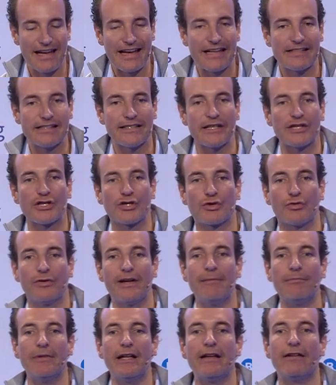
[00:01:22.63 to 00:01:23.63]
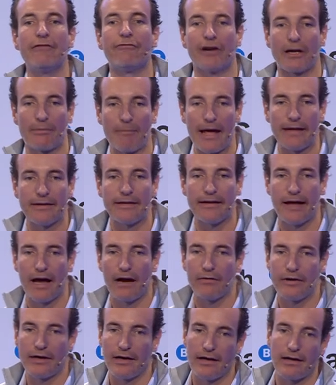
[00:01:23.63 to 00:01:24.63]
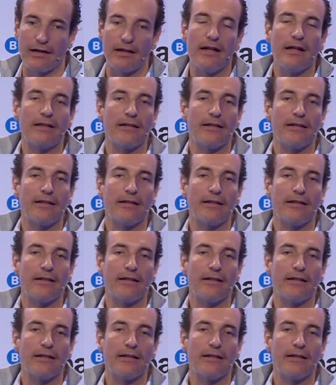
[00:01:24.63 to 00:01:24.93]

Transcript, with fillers: is an extremely fragmented area.